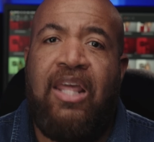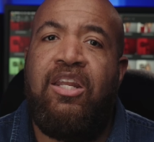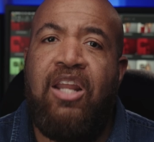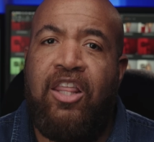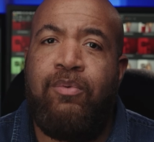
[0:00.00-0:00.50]
And
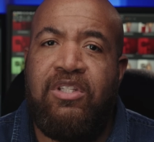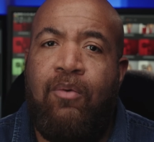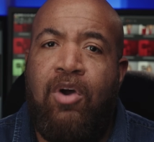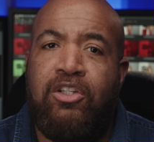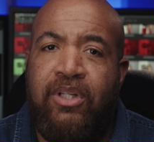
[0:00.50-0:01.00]
another reason
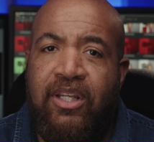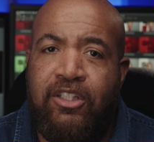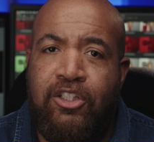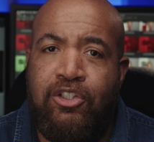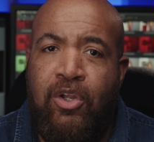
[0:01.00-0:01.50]
I want you to get
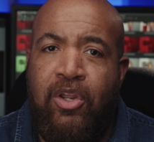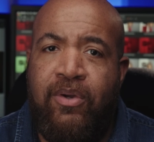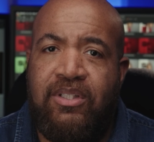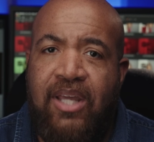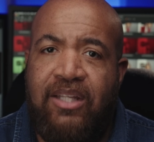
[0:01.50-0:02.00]
into the studio
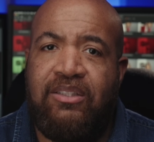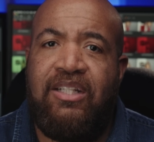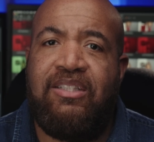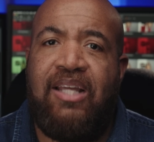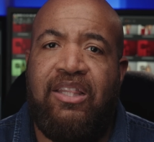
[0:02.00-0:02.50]
and test
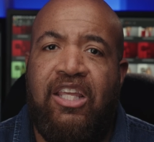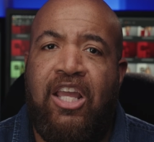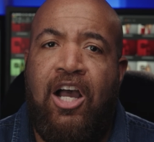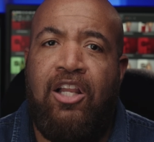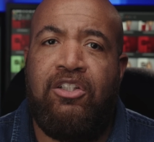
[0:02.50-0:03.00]
is that the
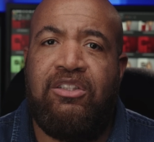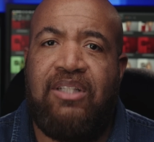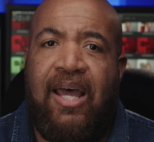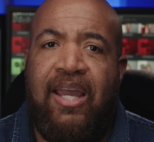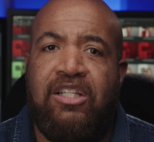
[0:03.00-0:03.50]
color
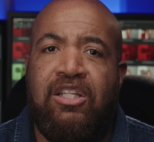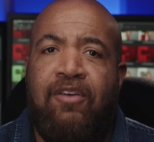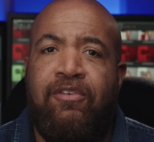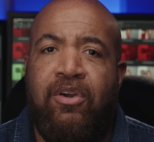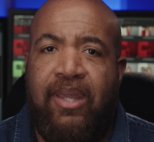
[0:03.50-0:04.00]
science
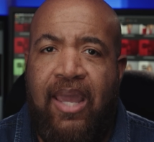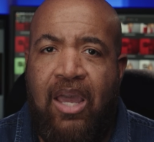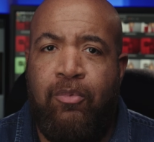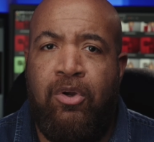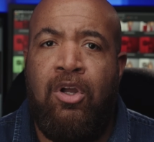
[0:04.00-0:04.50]
of your
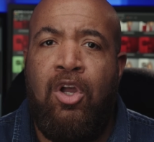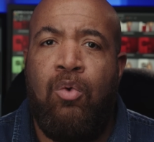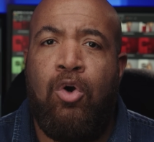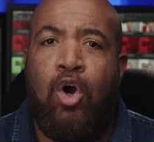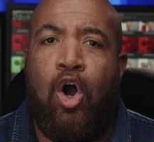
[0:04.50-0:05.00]
camera
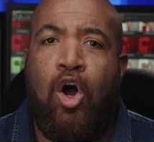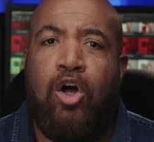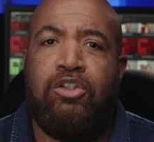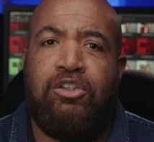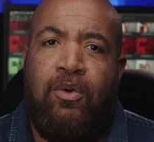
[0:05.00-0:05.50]
will
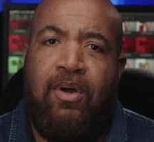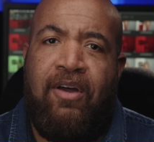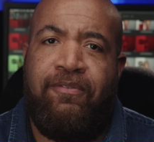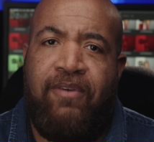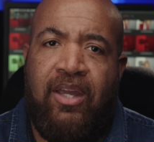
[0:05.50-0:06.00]
also
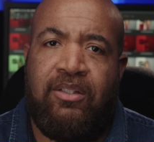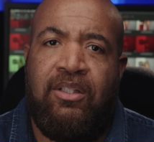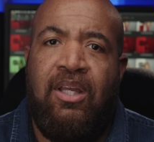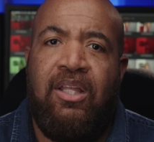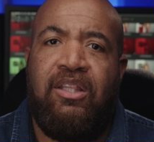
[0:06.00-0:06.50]
affect
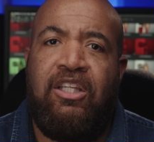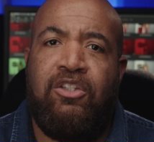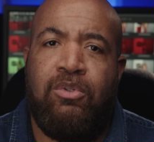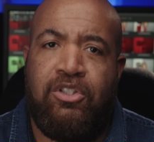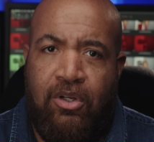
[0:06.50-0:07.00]

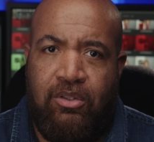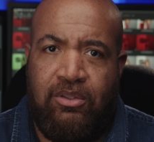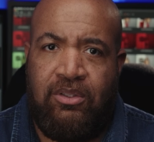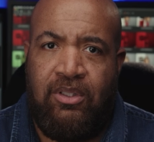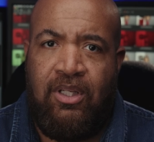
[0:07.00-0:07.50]
these
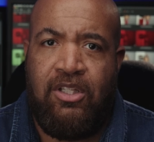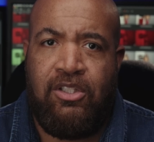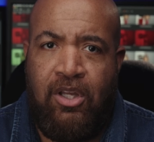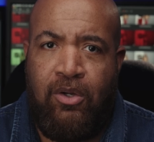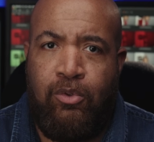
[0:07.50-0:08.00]
results.
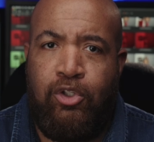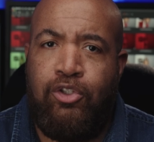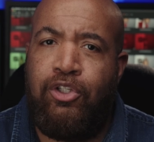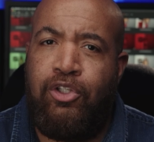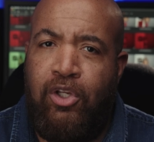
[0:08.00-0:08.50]
So you
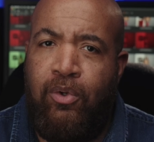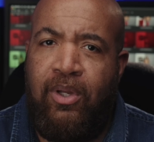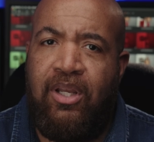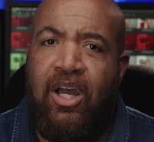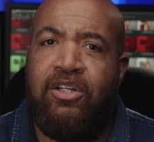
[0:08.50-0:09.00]
should do
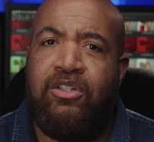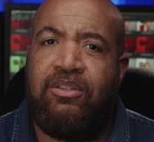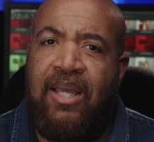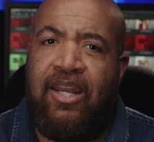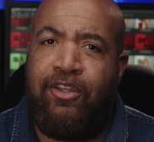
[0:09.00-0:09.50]
it
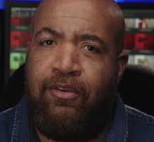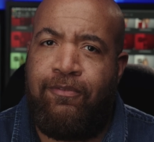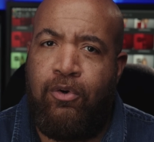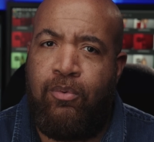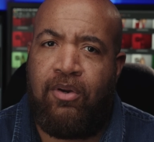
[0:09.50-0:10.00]
understanding your
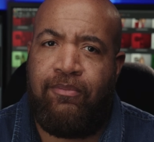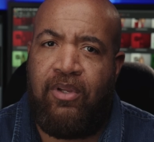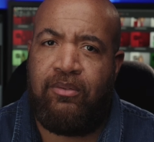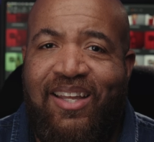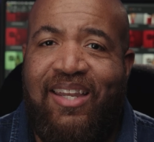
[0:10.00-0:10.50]
full
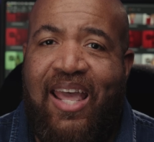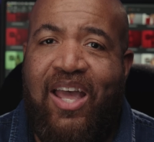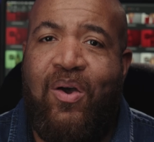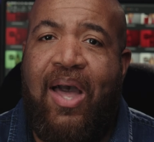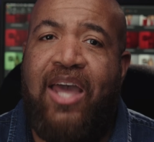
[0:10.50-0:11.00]
workflow.
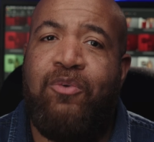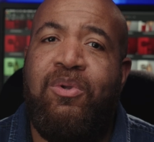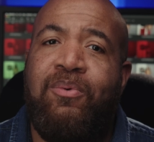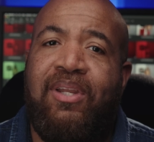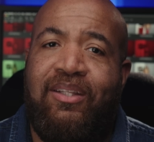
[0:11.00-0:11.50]
Now, how do
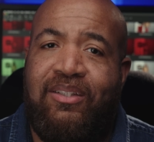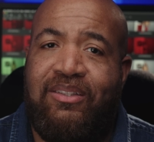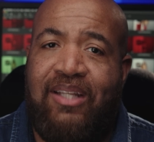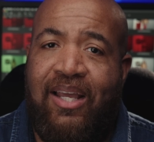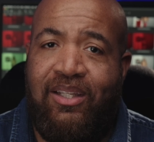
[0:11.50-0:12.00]
we relate
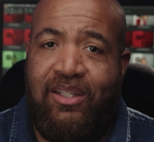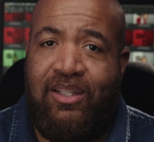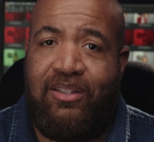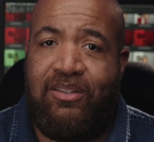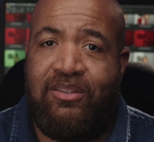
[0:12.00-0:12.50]
this to
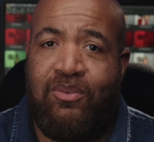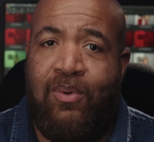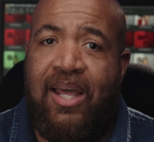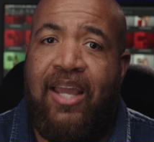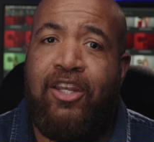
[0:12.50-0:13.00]
LEDs?
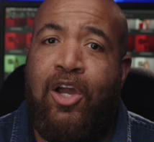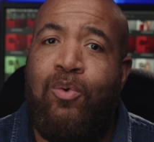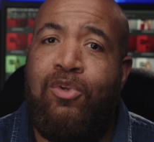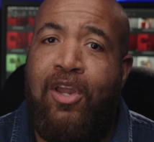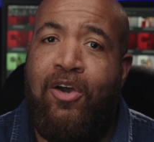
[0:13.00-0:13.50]
Well, I
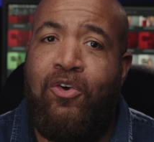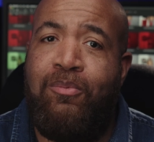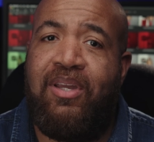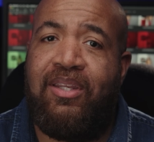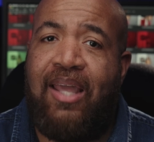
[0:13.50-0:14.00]
don't know
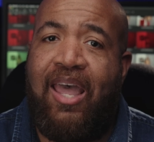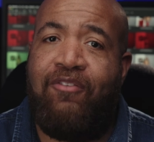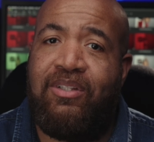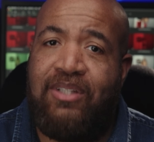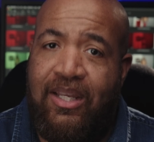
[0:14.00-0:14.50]
because I
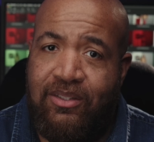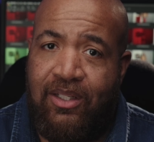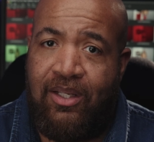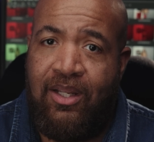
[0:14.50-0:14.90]
haven't tested it.